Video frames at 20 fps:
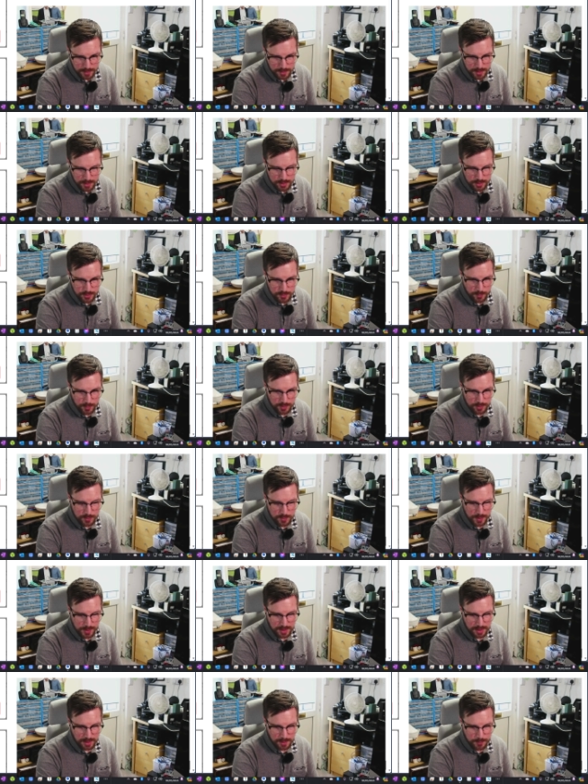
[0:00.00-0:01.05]
So once we
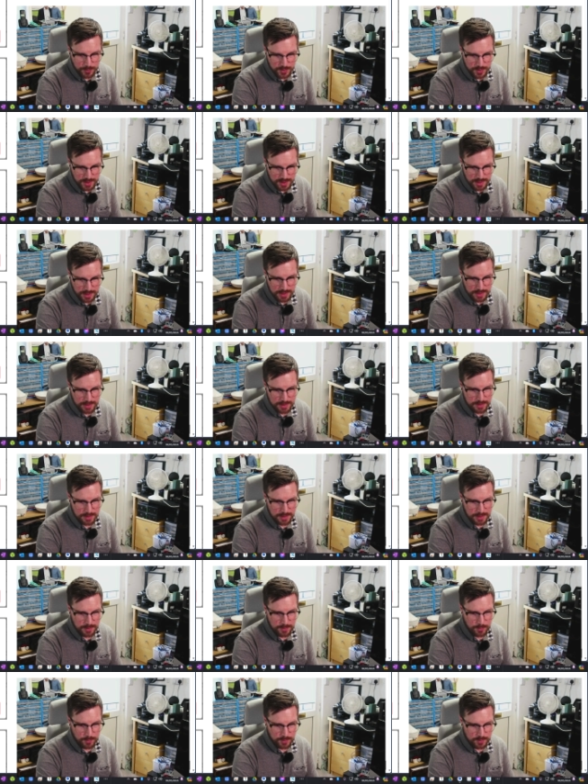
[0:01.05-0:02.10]
click proceed,
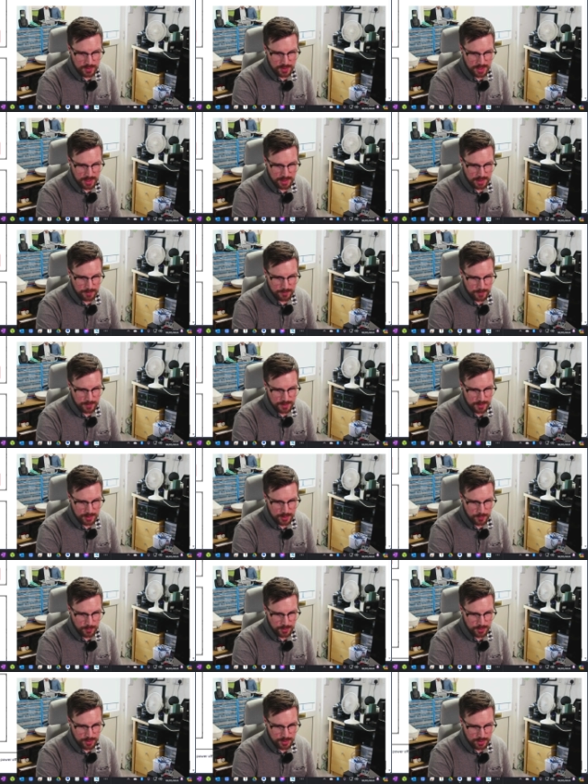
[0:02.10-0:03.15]
it will say, do you
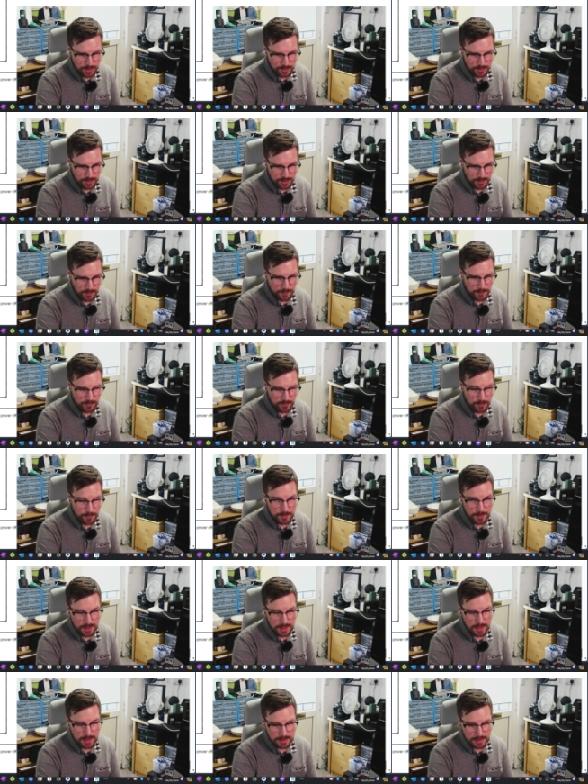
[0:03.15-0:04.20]
want to do a software
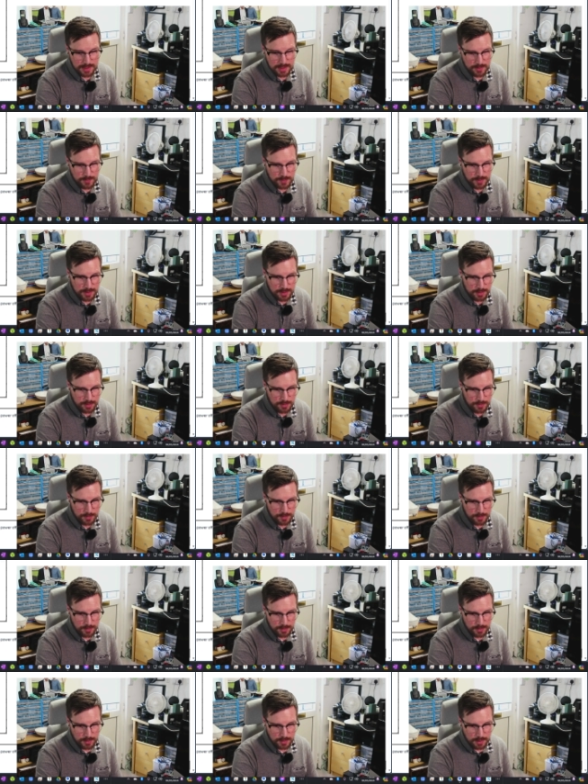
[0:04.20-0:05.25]
update? Yes, we do.
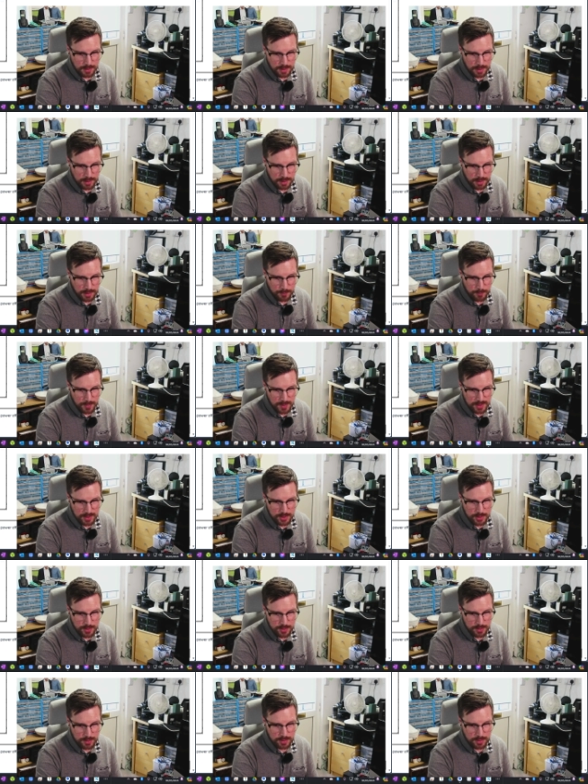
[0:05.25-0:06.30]
Uh, make sure
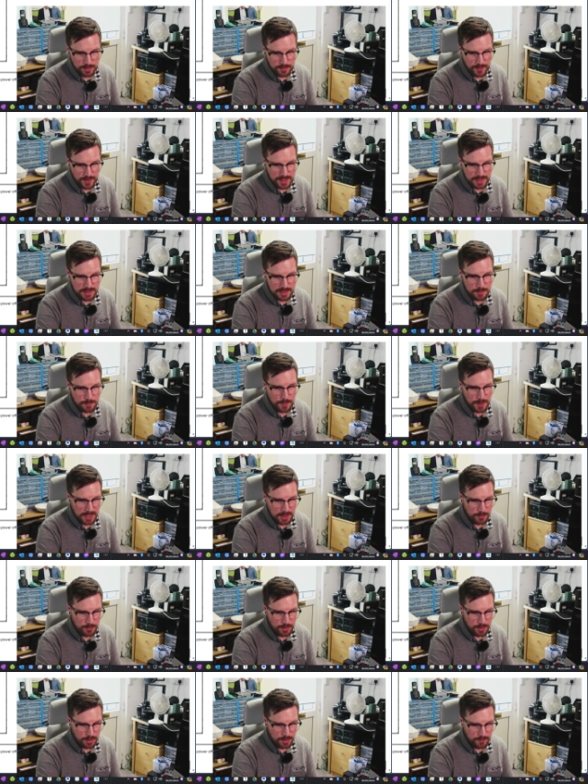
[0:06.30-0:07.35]
your device is
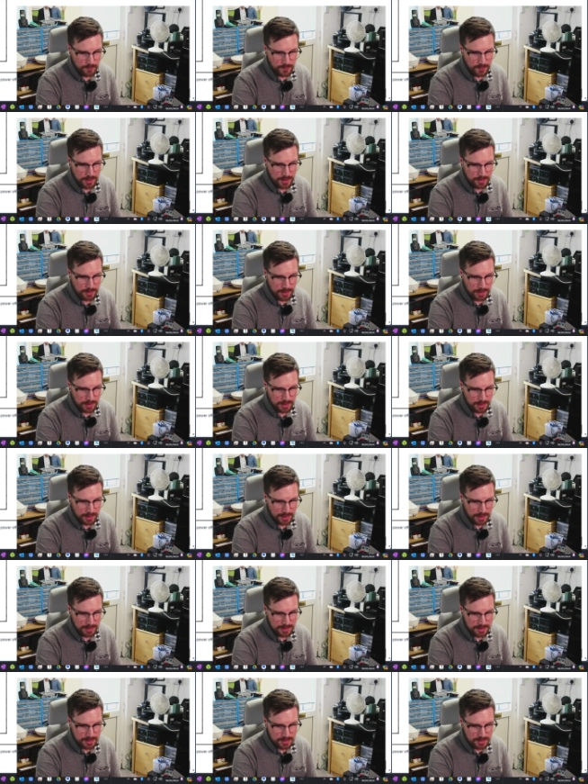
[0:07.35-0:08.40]
powered off and then
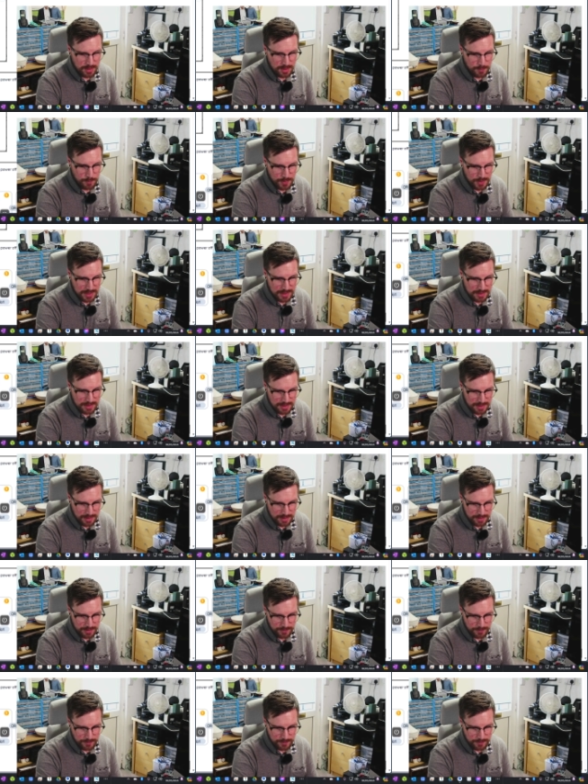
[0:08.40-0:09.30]
connected to the PC.